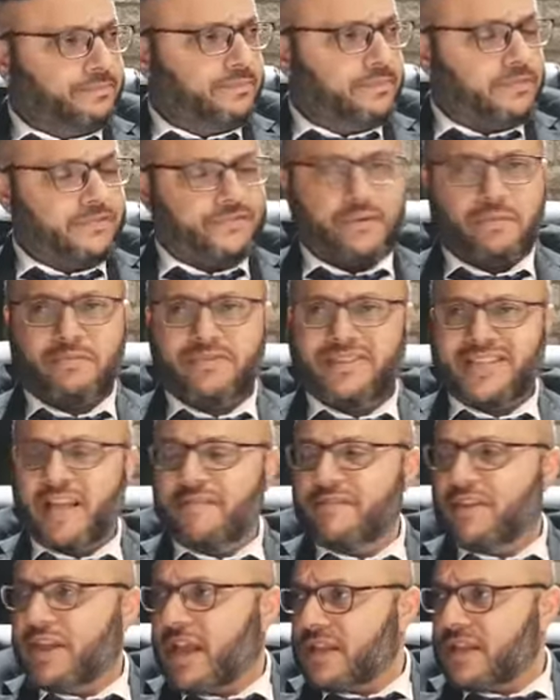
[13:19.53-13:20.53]
from
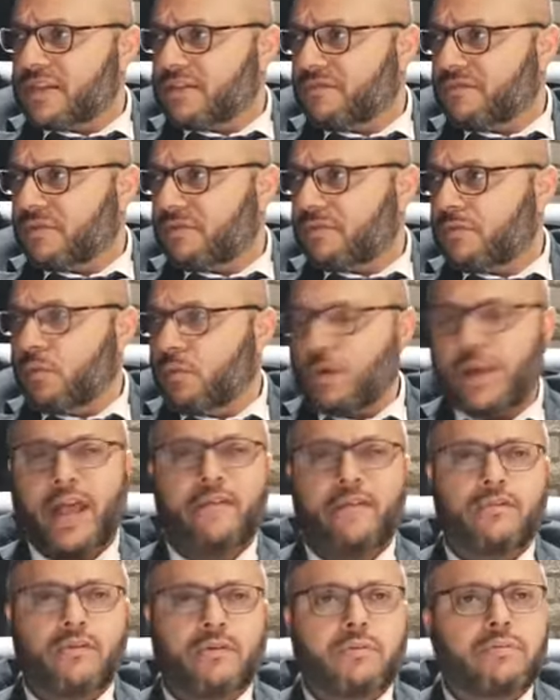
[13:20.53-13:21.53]
saving us from
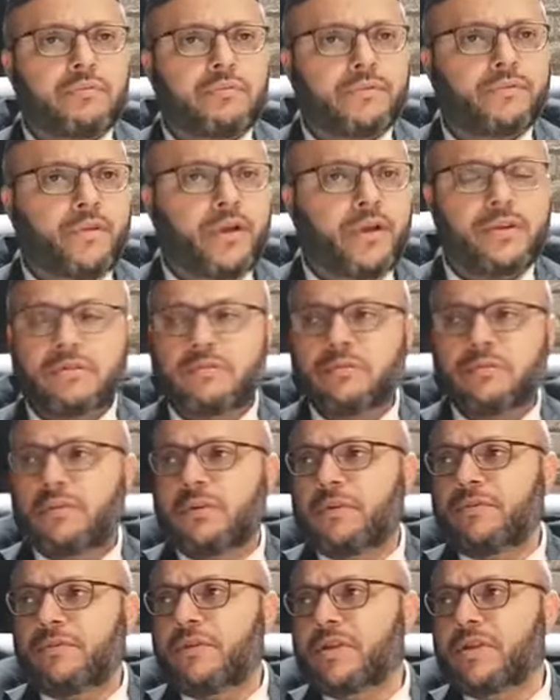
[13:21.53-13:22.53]
whatever. For,
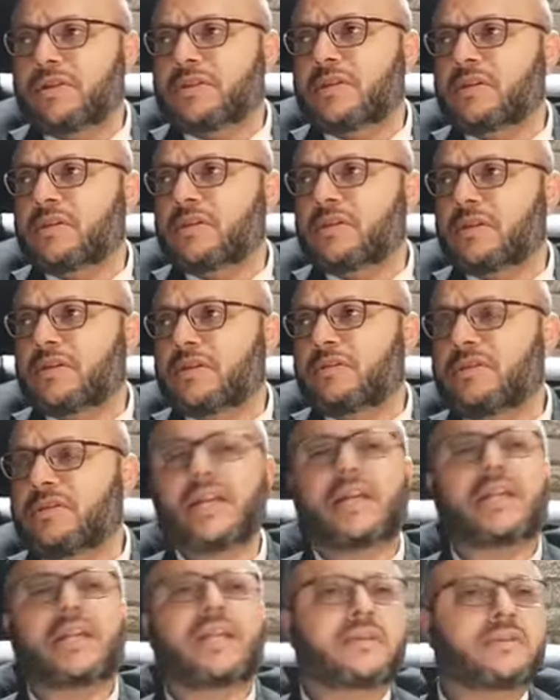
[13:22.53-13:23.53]
you know, for instance,
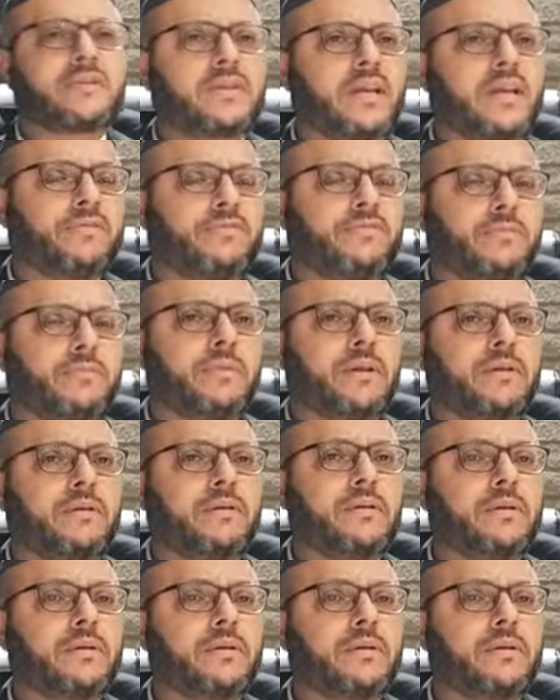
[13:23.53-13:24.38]
sickness, God forbid.